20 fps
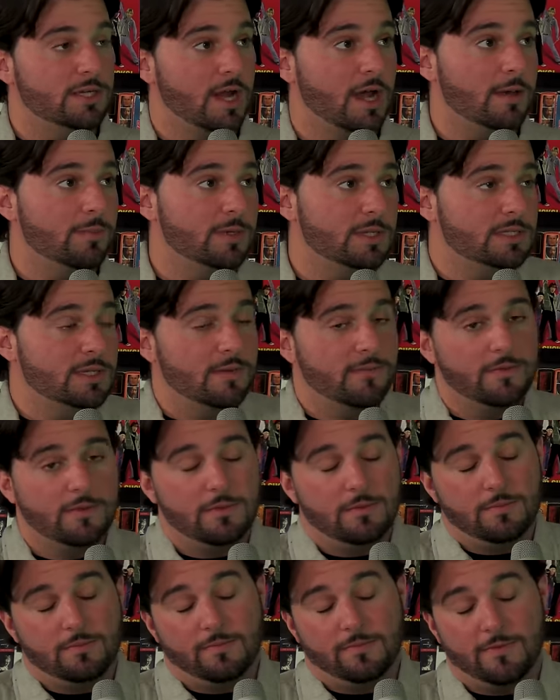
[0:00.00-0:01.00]
job, except for
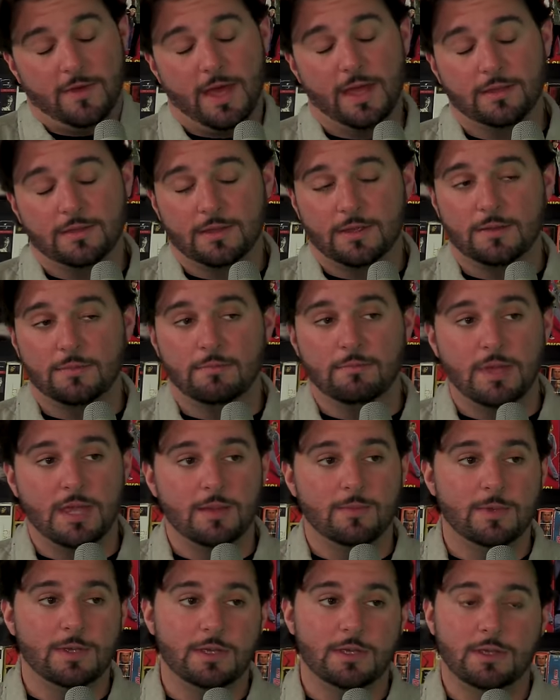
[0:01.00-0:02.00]
the fact that
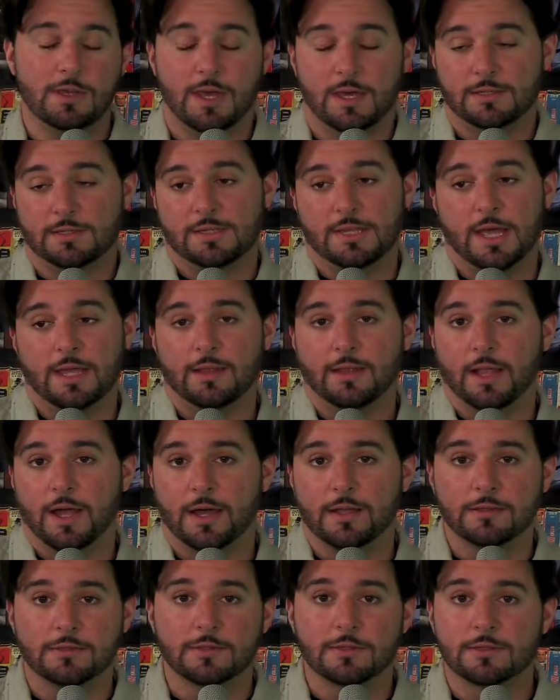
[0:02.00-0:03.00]
maybe he has 10
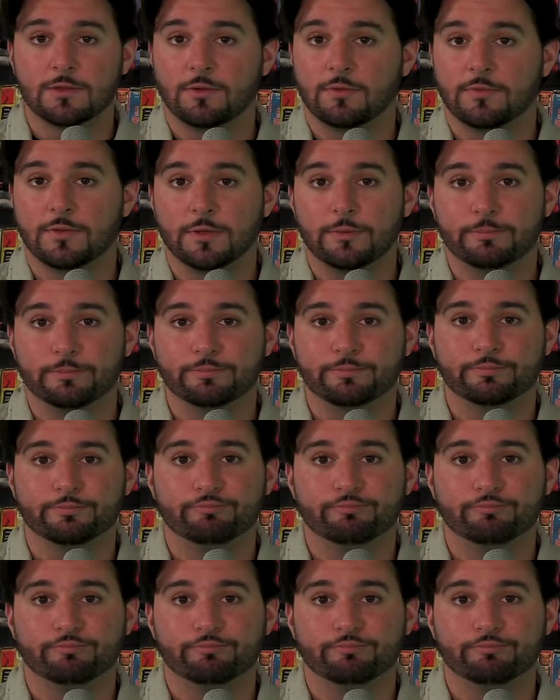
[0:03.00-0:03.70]
lines this whole film.